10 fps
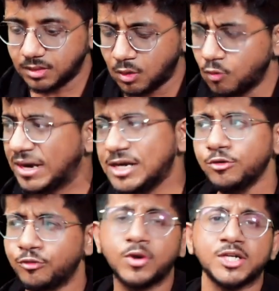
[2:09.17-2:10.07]
when
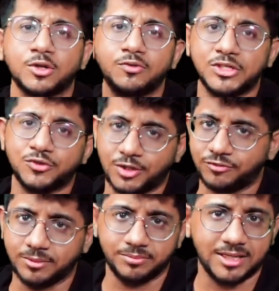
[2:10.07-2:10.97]
to focus on which one
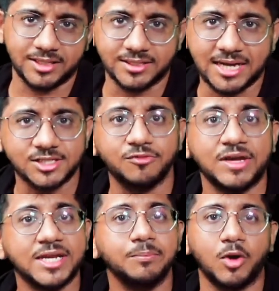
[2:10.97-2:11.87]
of them? I think that's a
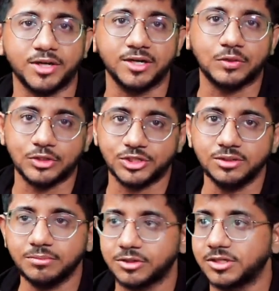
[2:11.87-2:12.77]
very important
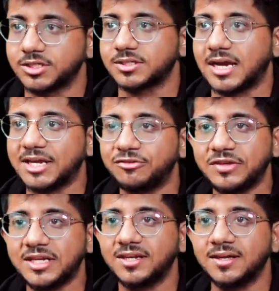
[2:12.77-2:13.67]
question, because I
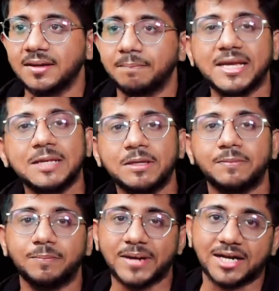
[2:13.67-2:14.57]
feel many
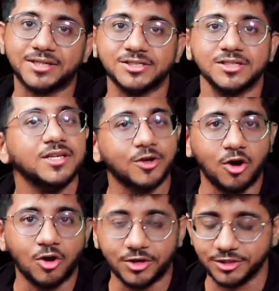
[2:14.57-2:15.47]
people practice in a
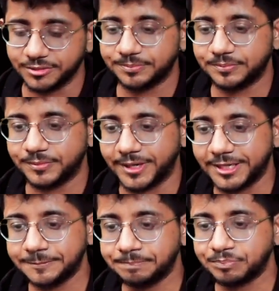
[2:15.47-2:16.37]
wrong order,
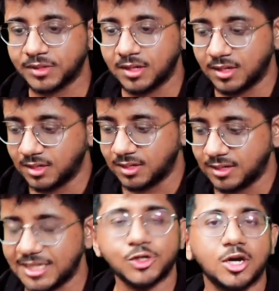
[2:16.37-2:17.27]
right?
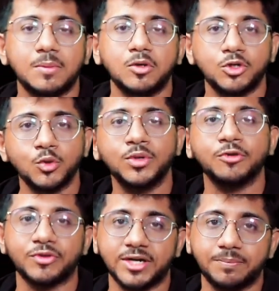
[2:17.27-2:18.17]
Let's talk about two
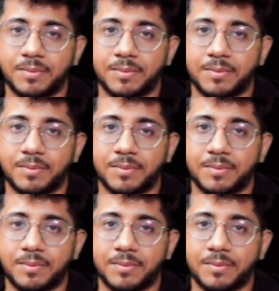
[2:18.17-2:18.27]
different